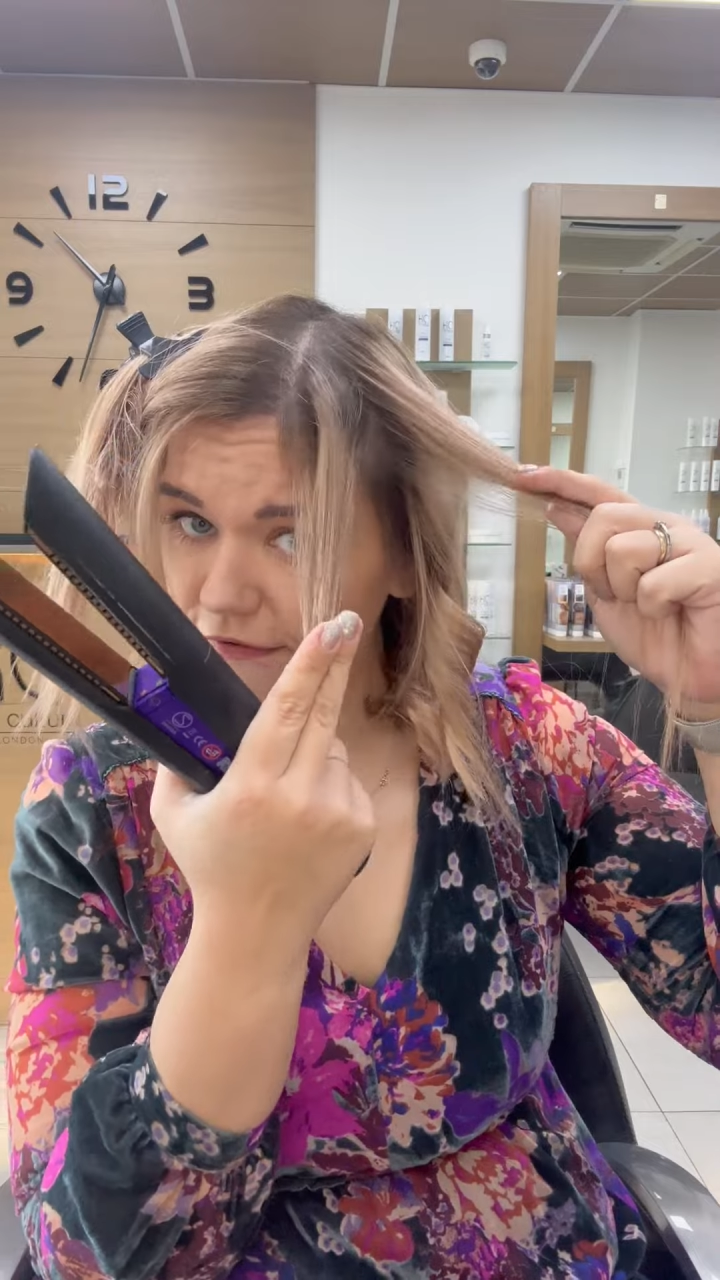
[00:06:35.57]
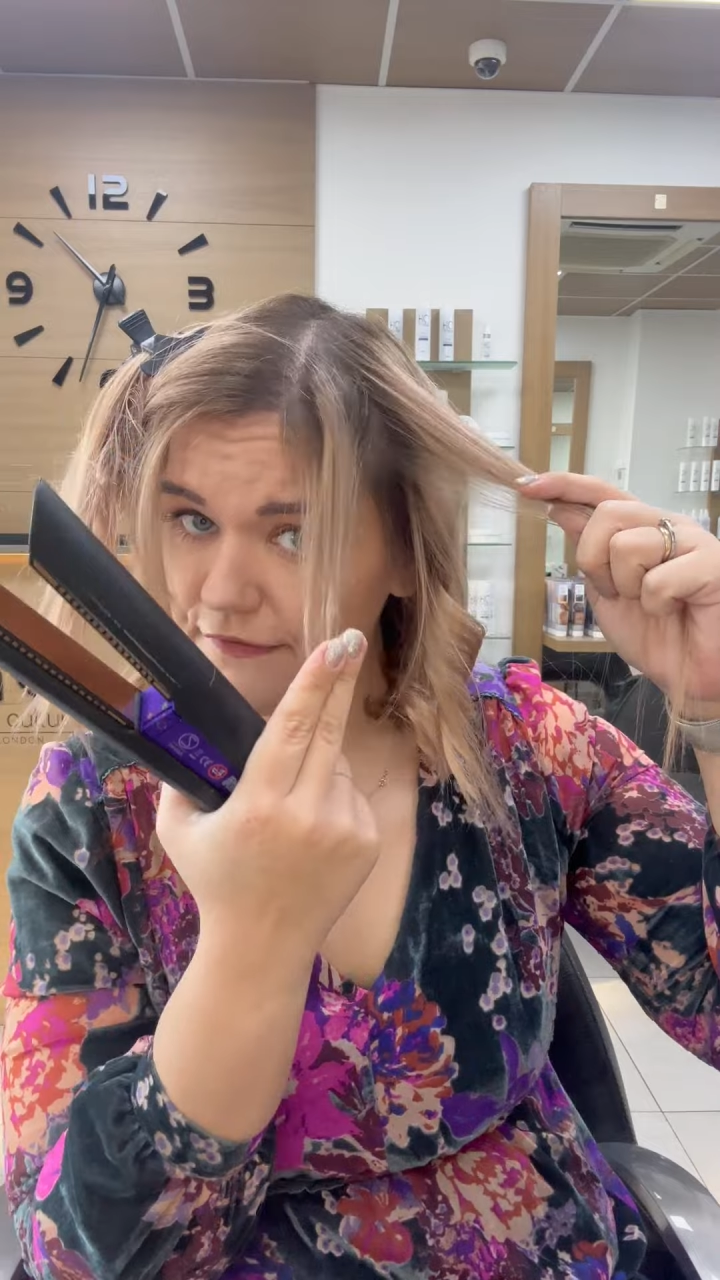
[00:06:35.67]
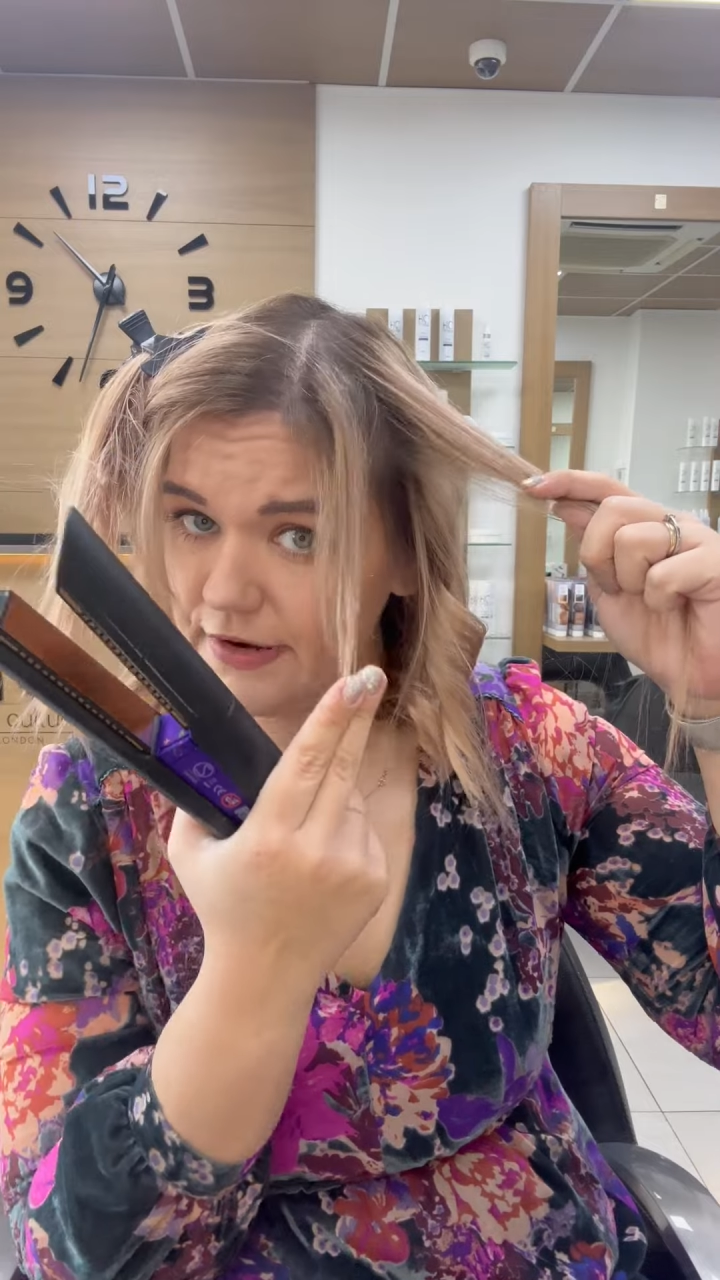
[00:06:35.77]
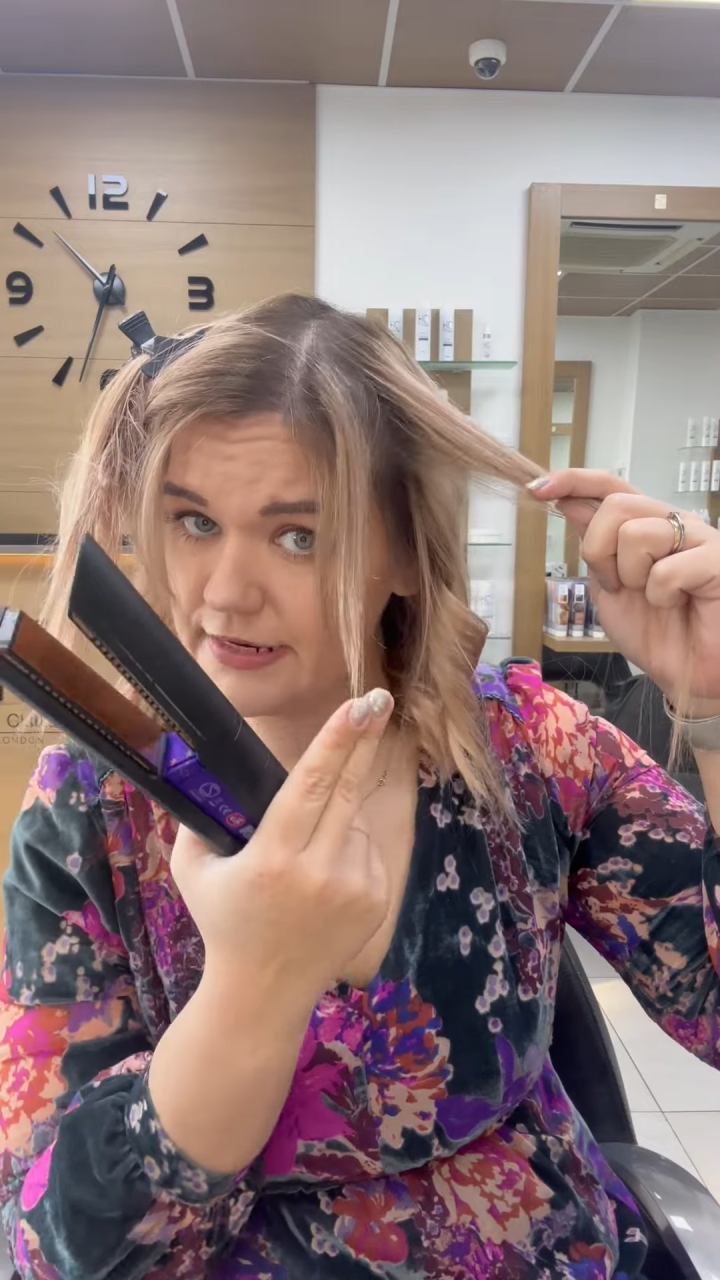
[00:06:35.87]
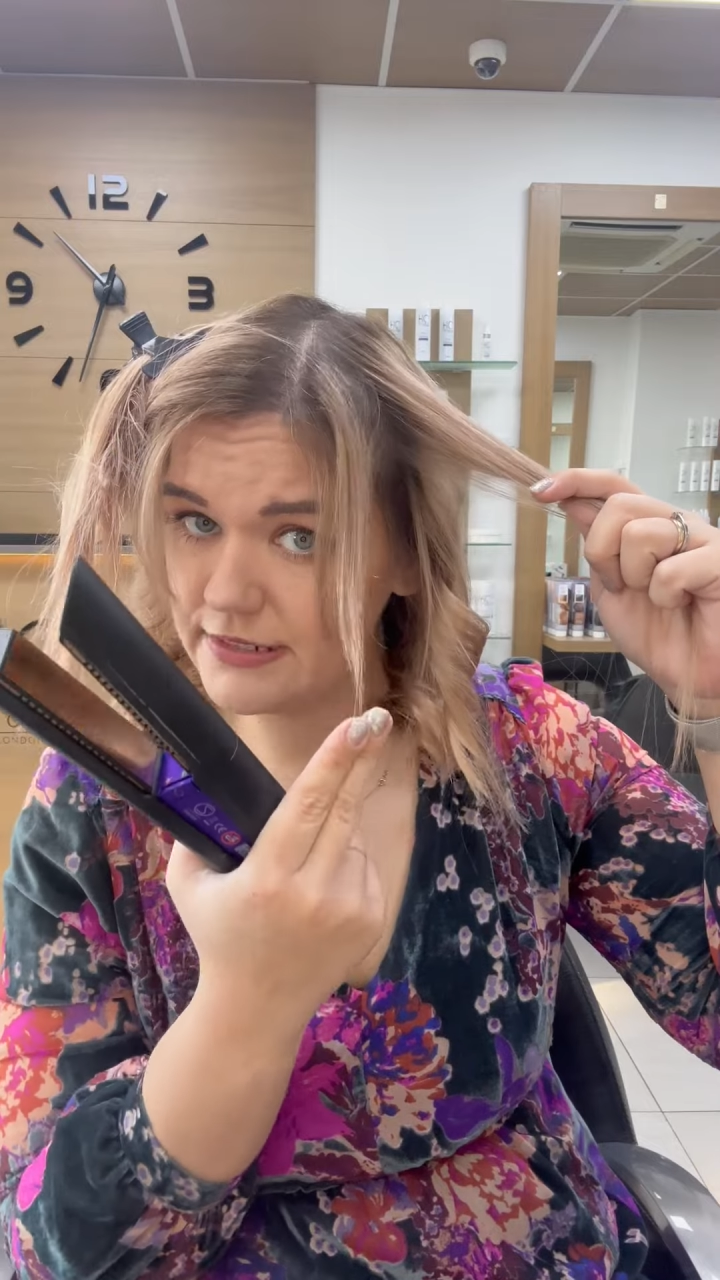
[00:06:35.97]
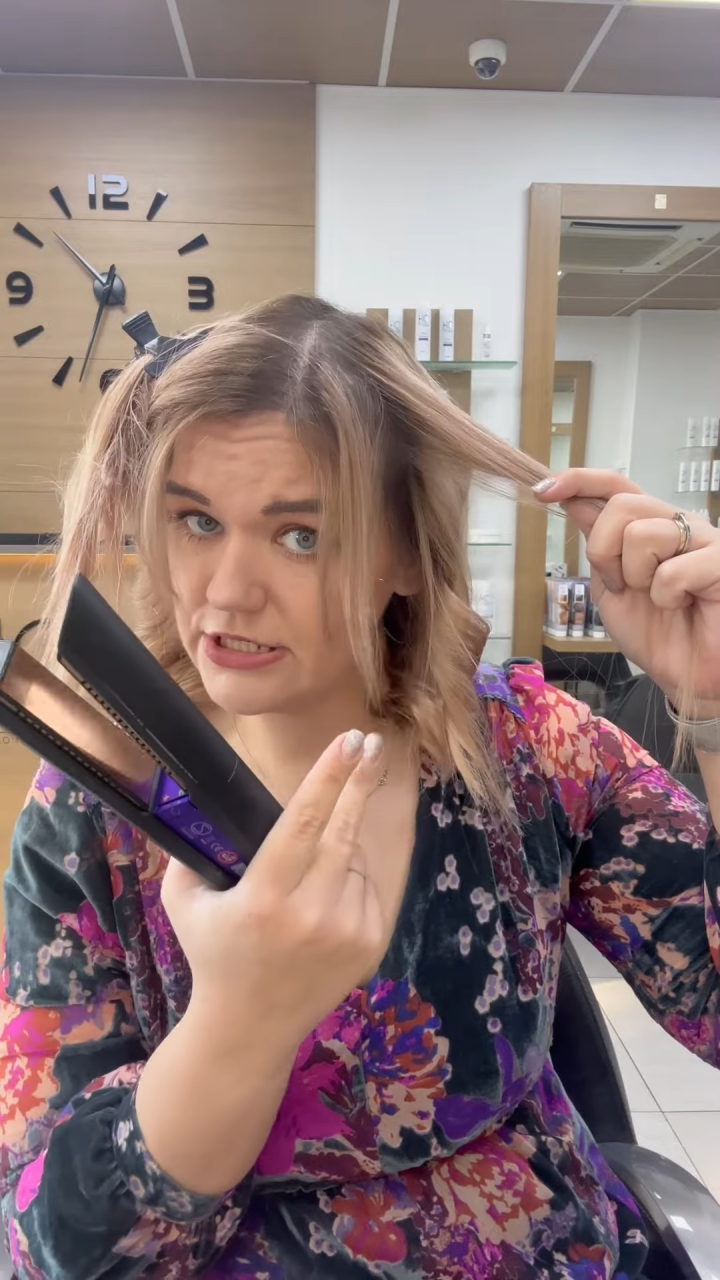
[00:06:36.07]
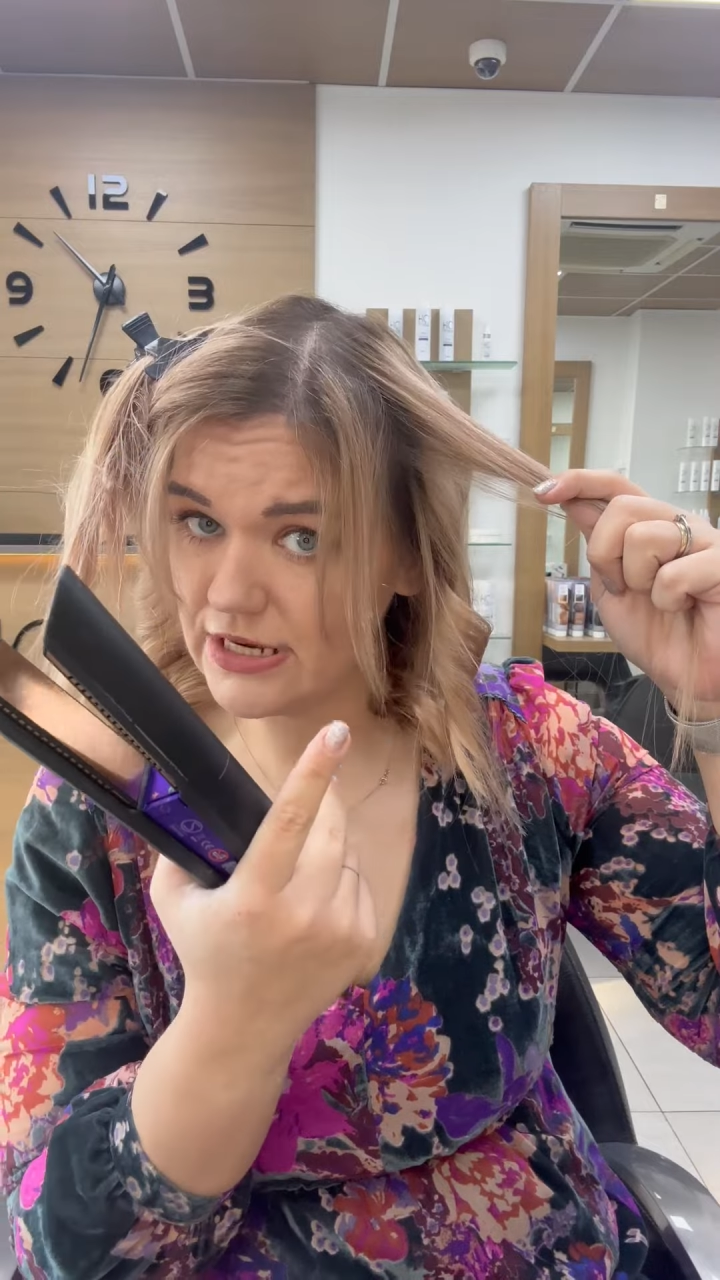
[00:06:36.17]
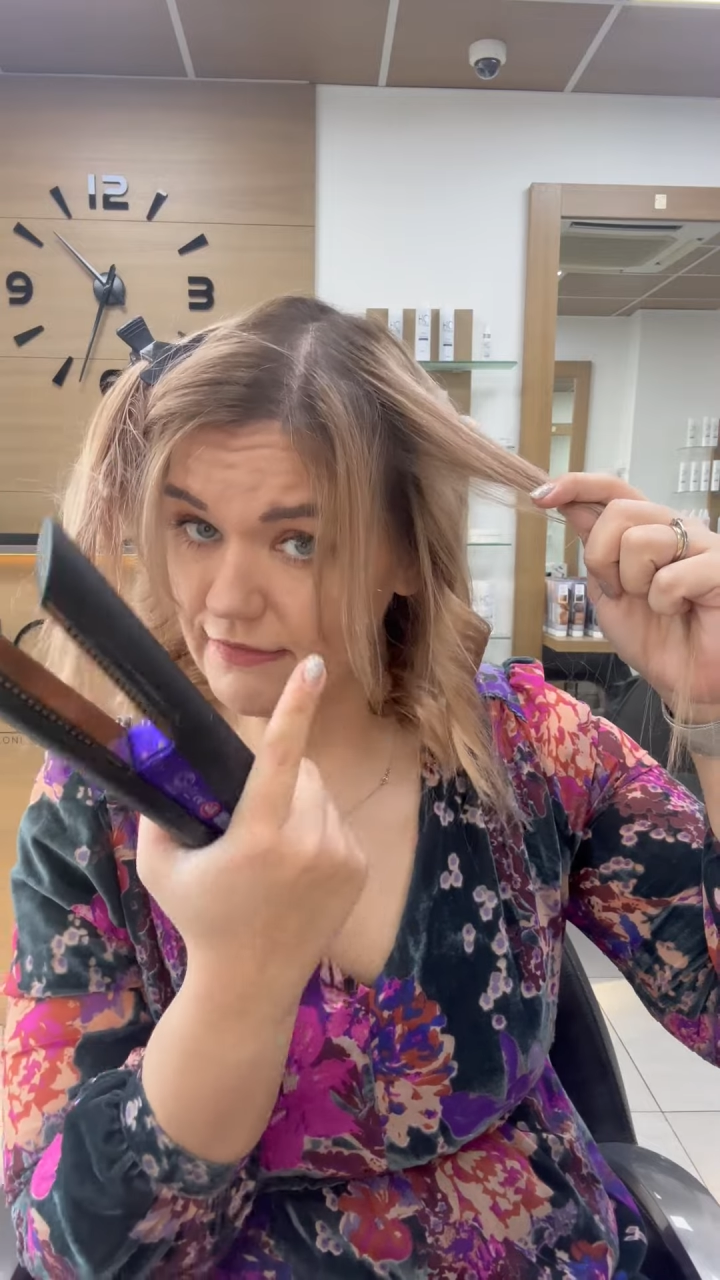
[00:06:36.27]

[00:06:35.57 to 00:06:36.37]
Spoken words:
fringe.